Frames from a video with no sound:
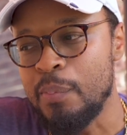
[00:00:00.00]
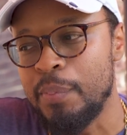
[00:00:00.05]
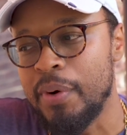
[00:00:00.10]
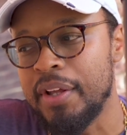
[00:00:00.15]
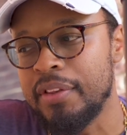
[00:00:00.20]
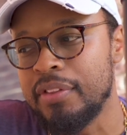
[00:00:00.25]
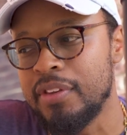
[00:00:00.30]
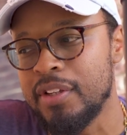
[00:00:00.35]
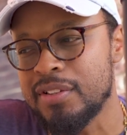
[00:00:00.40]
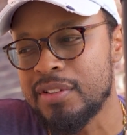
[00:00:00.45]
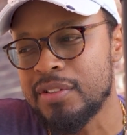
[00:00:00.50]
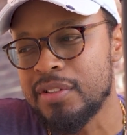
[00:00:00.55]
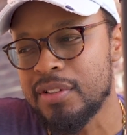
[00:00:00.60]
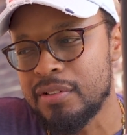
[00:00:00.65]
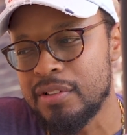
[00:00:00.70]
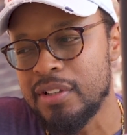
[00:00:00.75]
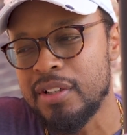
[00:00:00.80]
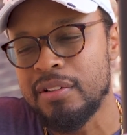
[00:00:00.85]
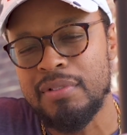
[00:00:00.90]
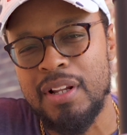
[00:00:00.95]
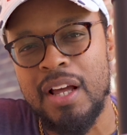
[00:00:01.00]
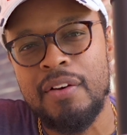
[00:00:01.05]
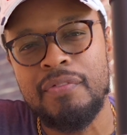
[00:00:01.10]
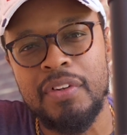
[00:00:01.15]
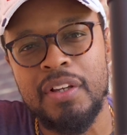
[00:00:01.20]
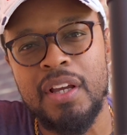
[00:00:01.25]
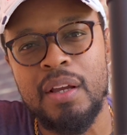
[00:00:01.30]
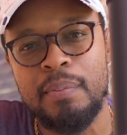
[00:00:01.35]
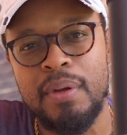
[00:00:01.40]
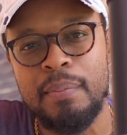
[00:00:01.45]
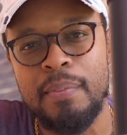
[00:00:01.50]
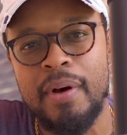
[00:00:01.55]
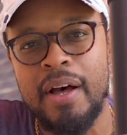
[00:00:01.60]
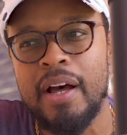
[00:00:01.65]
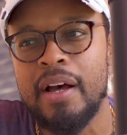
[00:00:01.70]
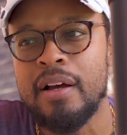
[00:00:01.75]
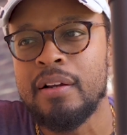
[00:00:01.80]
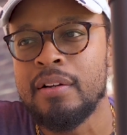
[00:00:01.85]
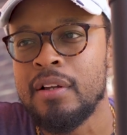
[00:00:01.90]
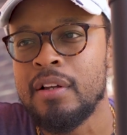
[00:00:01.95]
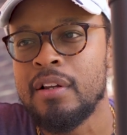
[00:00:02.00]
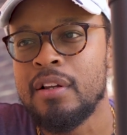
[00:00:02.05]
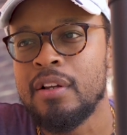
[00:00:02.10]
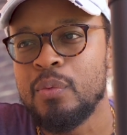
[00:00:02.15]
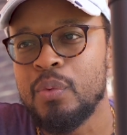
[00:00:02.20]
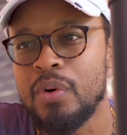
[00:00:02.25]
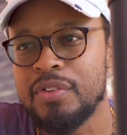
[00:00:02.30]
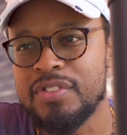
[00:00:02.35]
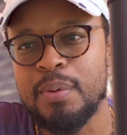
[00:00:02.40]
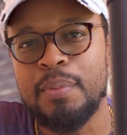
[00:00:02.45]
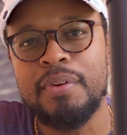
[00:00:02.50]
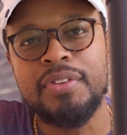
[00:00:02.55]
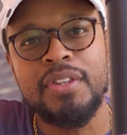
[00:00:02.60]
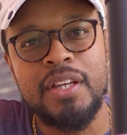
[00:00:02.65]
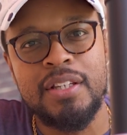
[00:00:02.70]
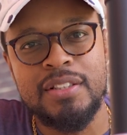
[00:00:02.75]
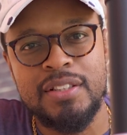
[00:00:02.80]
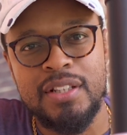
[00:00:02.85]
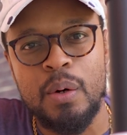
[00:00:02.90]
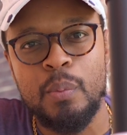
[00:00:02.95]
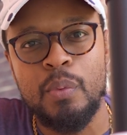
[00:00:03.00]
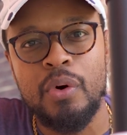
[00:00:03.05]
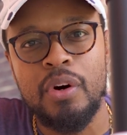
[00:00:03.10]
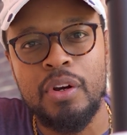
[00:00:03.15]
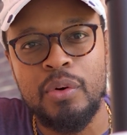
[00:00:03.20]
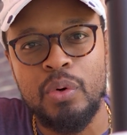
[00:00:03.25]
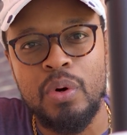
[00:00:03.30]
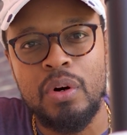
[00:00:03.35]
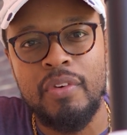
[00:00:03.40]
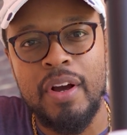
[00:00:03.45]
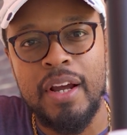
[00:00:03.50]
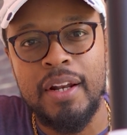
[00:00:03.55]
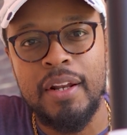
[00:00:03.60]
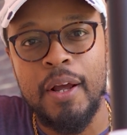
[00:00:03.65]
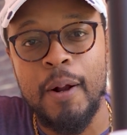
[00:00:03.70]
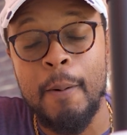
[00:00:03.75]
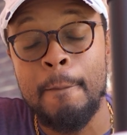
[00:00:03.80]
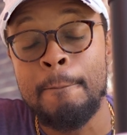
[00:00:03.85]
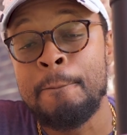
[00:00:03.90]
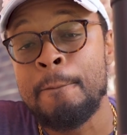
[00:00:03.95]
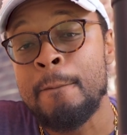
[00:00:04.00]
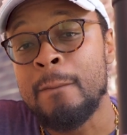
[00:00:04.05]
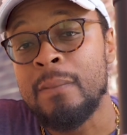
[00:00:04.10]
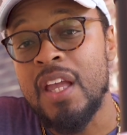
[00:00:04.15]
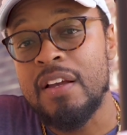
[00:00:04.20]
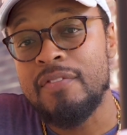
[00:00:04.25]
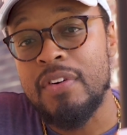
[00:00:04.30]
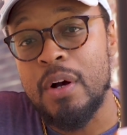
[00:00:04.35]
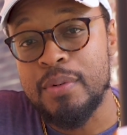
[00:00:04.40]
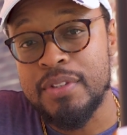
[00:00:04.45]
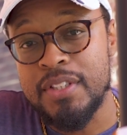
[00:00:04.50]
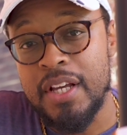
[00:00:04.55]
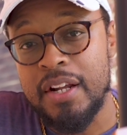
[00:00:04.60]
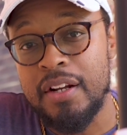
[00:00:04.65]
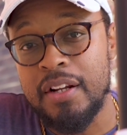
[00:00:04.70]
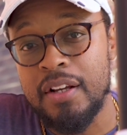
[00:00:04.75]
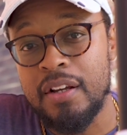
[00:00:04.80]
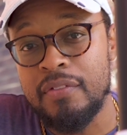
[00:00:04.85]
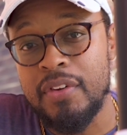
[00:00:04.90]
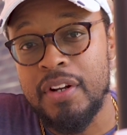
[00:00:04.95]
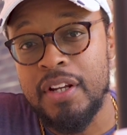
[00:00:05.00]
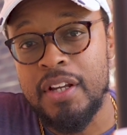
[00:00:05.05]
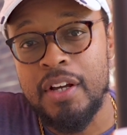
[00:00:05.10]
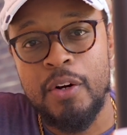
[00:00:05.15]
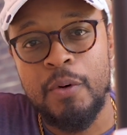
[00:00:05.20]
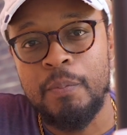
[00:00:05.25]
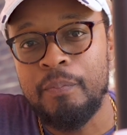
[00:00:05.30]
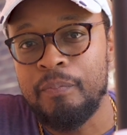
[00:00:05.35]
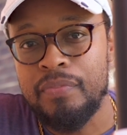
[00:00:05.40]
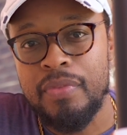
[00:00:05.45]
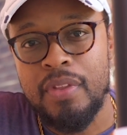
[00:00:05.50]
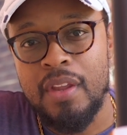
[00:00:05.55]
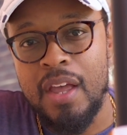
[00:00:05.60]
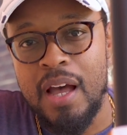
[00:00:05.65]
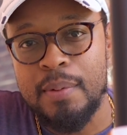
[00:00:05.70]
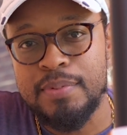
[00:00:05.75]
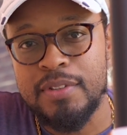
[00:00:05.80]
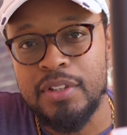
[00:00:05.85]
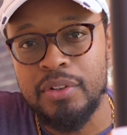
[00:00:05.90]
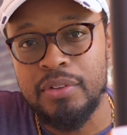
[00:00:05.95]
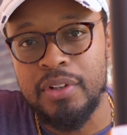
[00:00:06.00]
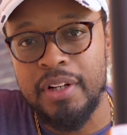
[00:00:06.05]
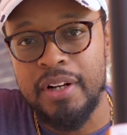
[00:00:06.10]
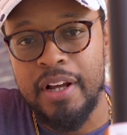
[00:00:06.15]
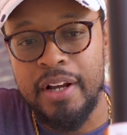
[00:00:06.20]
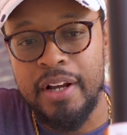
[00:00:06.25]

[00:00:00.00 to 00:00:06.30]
But this could definitely get me by with some of the things I'm working on right now. If I was editing a video, absolutely